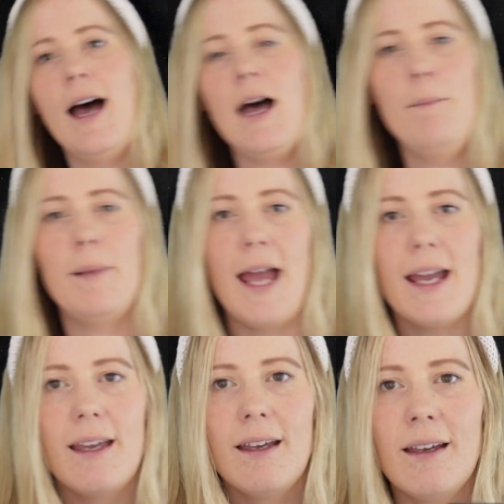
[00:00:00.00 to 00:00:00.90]
a
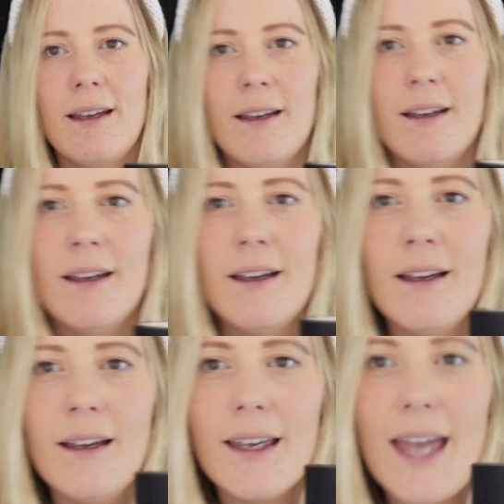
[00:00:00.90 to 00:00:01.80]
black
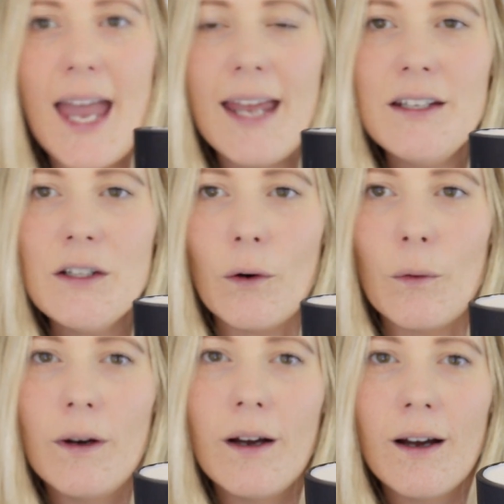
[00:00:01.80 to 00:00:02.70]
candle.
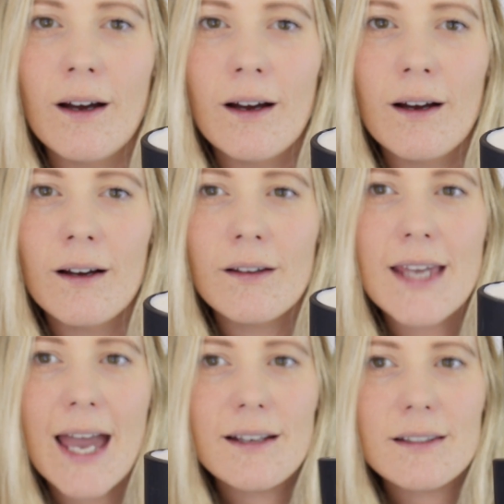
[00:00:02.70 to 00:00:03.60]

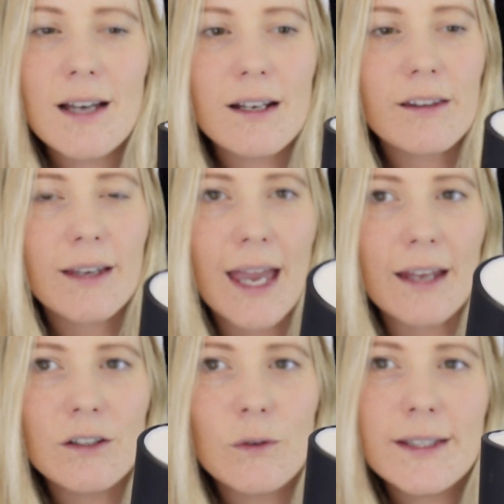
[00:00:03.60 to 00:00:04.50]
The outside of the
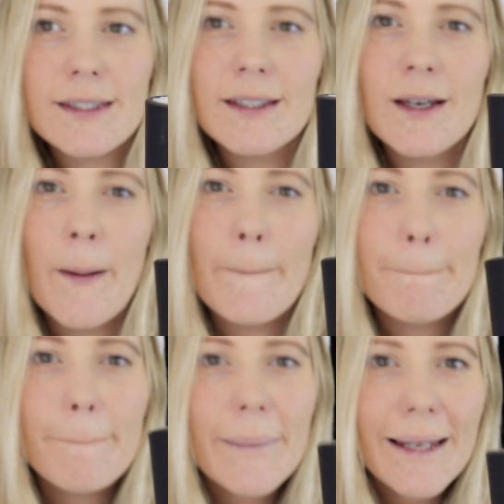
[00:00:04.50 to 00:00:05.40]
candle is
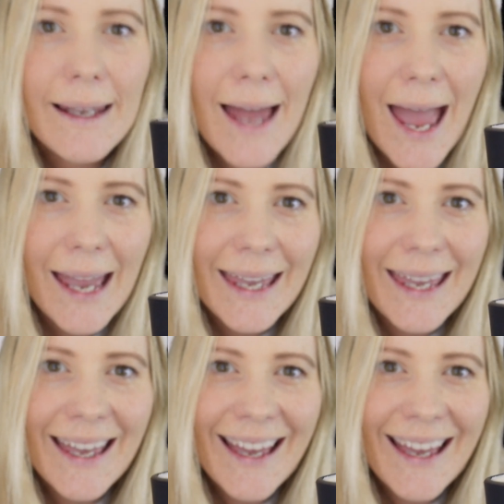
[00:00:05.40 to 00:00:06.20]
black.